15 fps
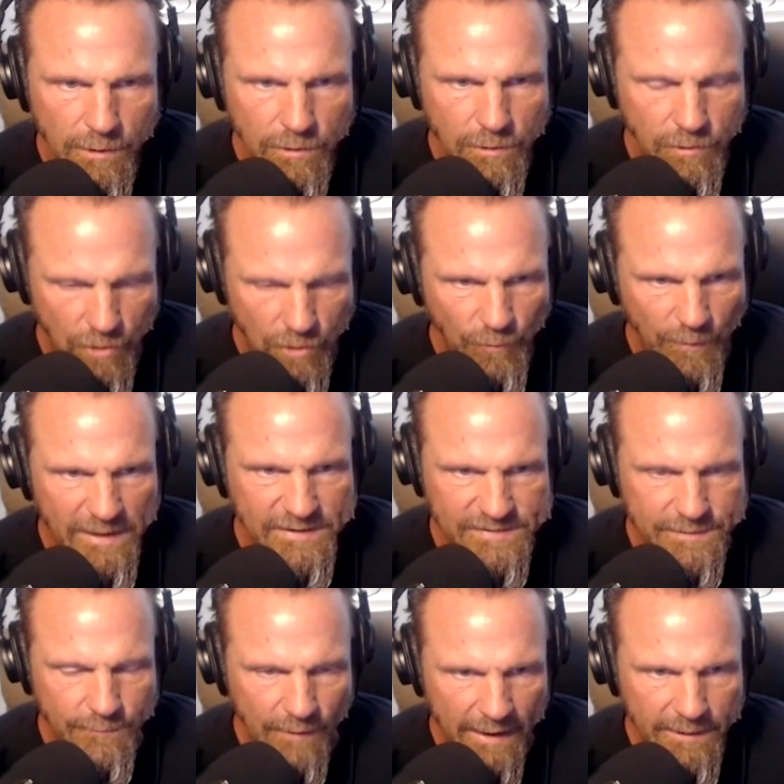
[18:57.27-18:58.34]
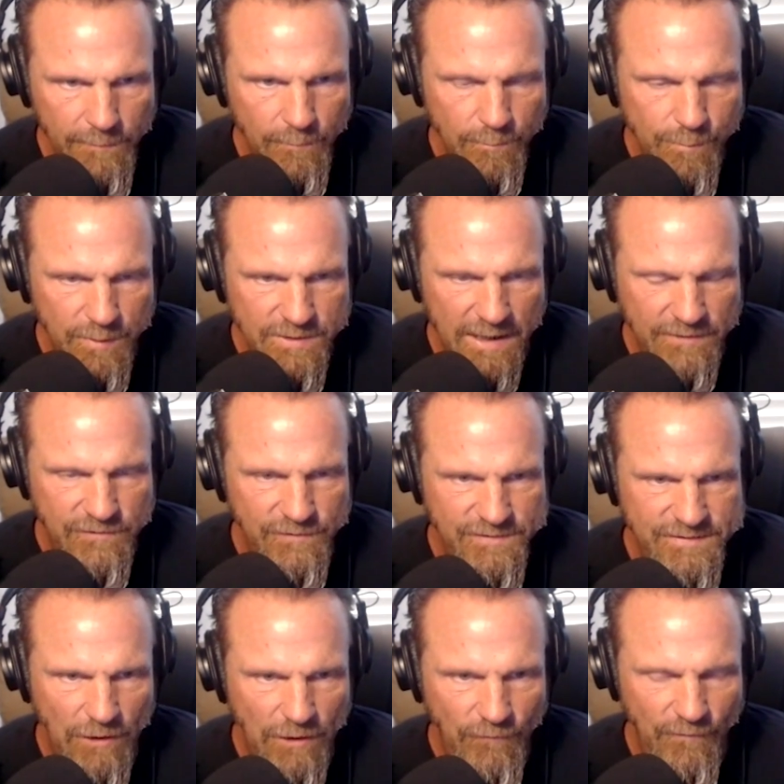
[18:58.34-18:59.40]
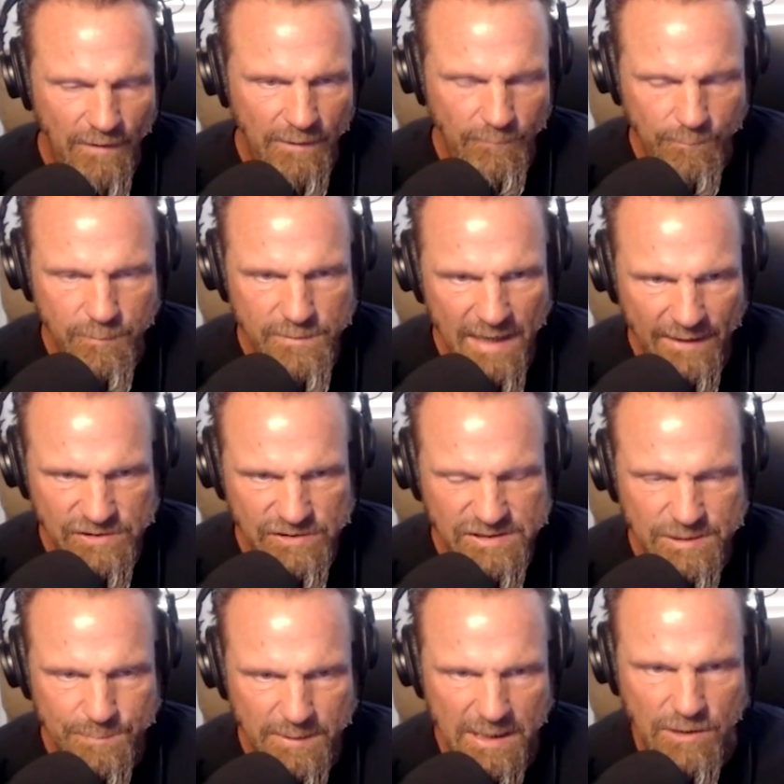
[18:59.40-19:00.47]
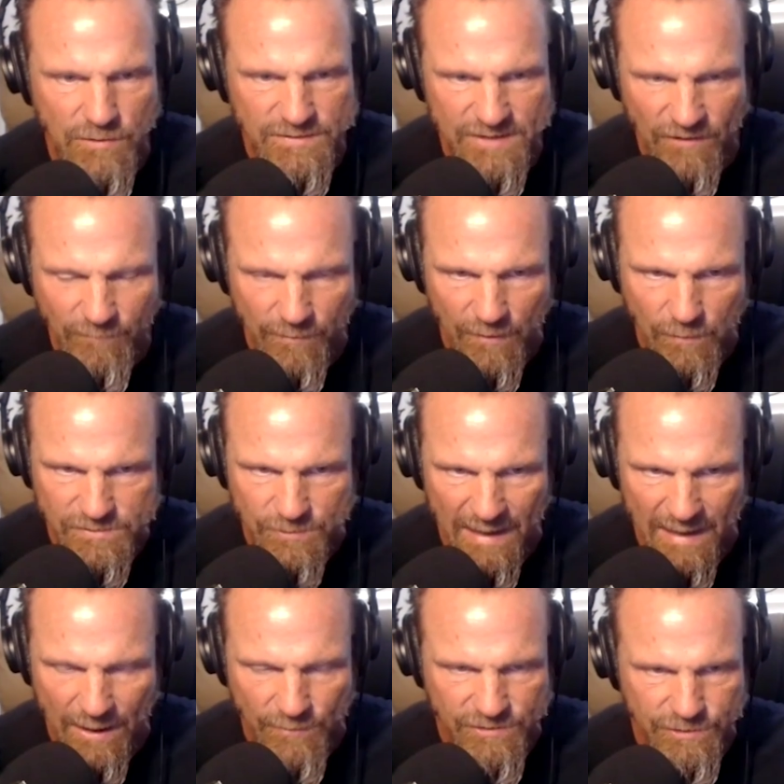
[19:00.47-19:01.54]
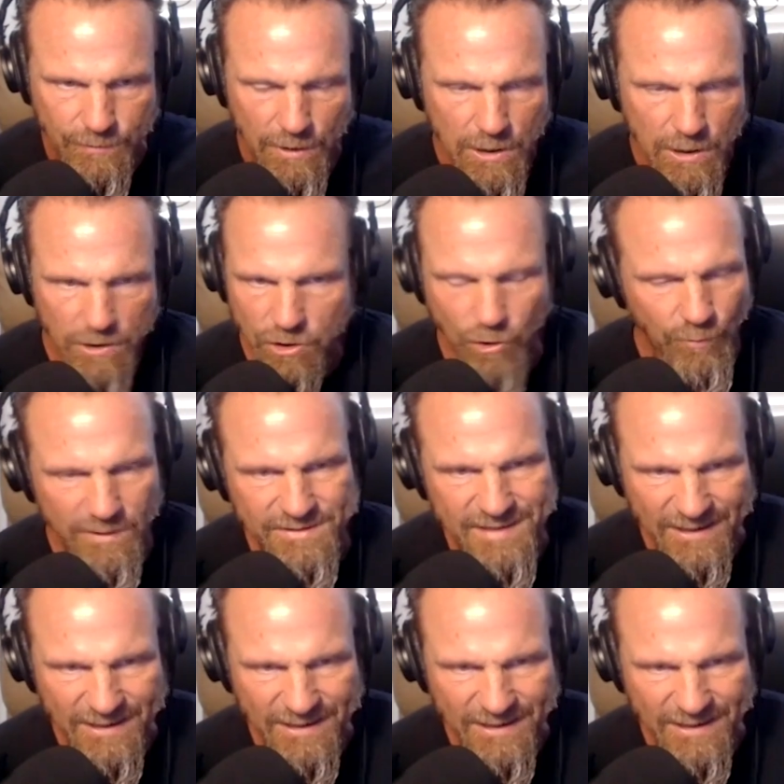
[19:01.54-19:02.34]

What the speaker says: Good reason, right? Protect yourself, not just to protect yourself, but those around you. Good reason.